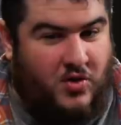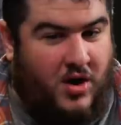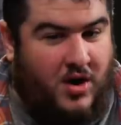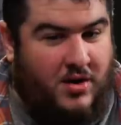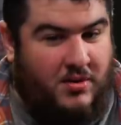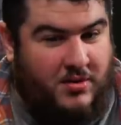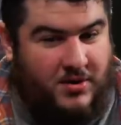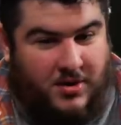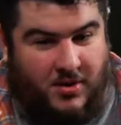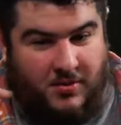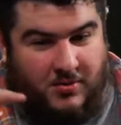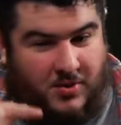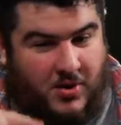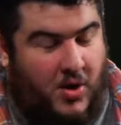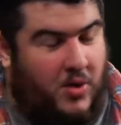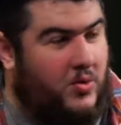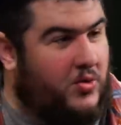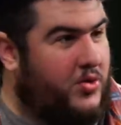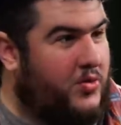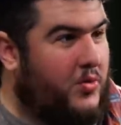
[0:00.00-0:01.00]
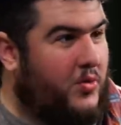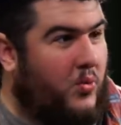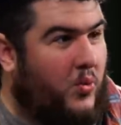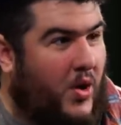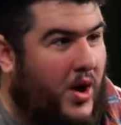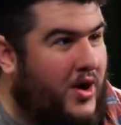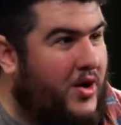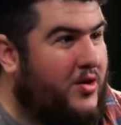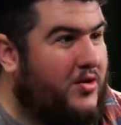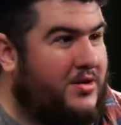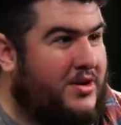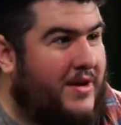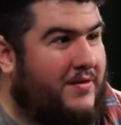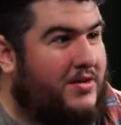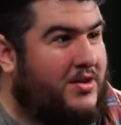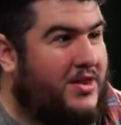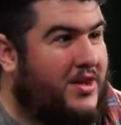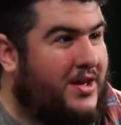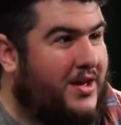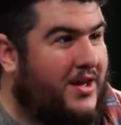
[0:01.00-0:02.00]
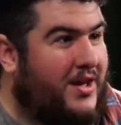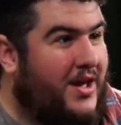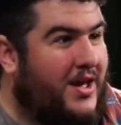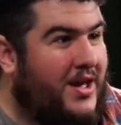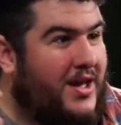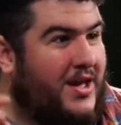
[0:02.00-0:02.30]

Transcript: draw, you know, go through wires and everything mm